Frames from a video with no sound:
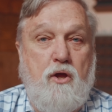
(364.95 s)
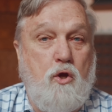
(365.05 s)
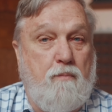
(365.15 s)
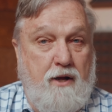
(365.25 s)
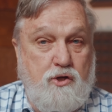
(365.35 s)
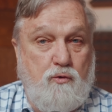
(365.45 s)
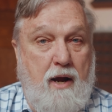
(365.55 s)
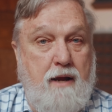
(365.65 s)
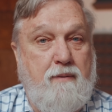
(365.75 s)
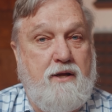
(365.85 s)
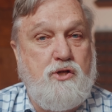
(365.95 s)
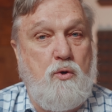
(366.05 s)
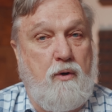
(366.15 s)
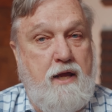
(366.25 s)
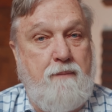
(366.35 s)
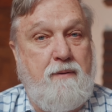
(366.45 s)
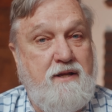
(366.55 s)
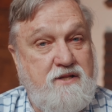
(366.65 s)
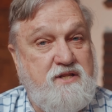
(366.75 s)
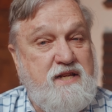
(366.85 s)
You punch right because you are keeping
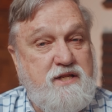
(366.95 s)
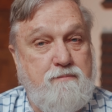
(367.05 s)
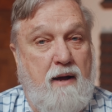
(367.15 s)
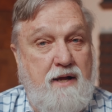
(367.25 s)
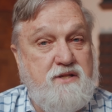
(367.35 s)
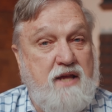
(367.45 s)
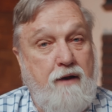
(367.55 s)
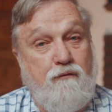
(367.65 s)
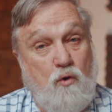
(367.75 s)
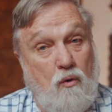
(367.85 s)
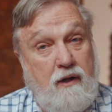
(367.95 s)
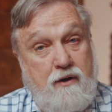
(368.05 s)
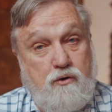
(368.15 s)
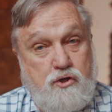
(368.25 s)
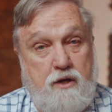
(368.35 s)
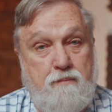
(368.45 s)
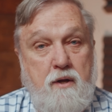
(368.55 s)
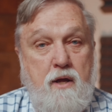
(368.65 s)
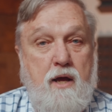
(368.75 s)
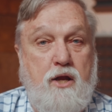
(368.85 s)
diseased minds out of your leadership,
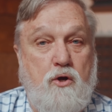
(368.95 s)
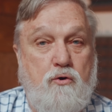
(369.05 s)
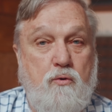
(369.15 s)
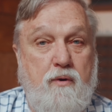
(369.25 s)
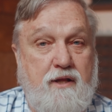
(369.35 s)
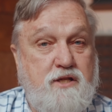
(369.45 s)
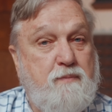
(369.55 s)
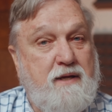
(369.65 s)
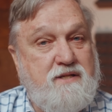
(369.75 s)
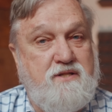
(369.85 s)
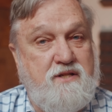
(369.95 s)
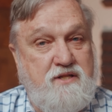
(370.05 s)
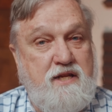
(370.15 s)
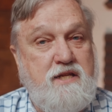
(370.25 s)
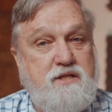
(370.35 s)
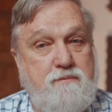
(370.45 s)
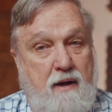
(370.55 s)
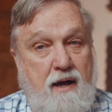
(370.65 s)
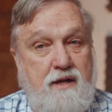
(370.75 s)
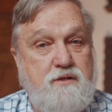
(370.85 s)
and you're doing this because diseased
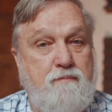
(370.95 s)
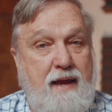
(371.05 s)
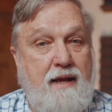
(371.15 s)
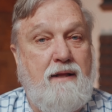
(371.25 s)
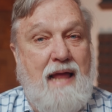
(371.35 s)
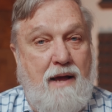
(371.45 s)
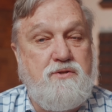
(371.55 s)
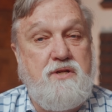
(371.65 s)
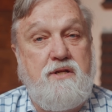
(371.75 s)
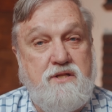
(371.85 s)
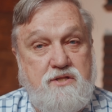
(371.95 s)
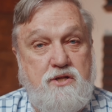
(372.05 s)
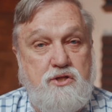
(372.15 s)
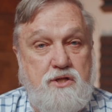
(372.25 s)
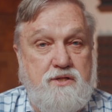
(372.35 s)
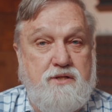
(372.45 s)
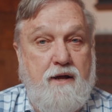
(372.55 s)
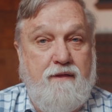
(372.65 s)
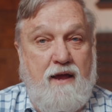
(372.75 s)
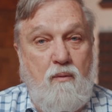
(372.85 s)
minds make lousy decisions.
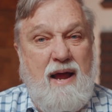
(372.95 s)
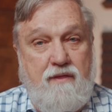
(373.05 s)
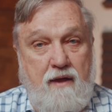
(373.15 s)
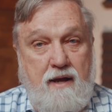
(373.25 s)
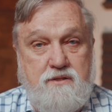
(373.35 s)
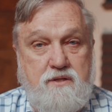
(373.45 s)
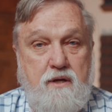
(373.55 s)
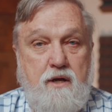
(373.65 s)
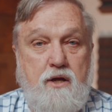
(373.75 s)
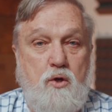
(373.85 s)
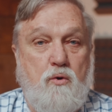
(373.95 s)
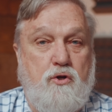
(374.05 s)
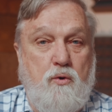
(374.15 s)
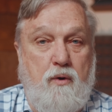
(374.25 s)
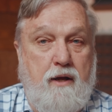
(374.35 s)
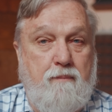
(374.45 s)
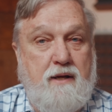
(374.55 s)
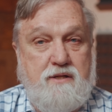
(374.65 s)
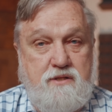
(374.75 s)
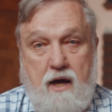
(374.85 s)
They wreck things. You are doing it
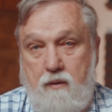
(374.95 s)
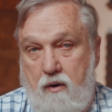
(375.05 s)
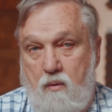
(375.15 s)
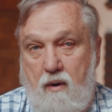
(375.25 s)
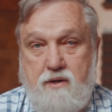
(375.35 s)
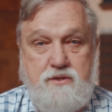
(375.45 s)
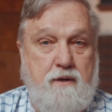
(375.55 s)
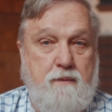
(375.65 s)
because God requires it.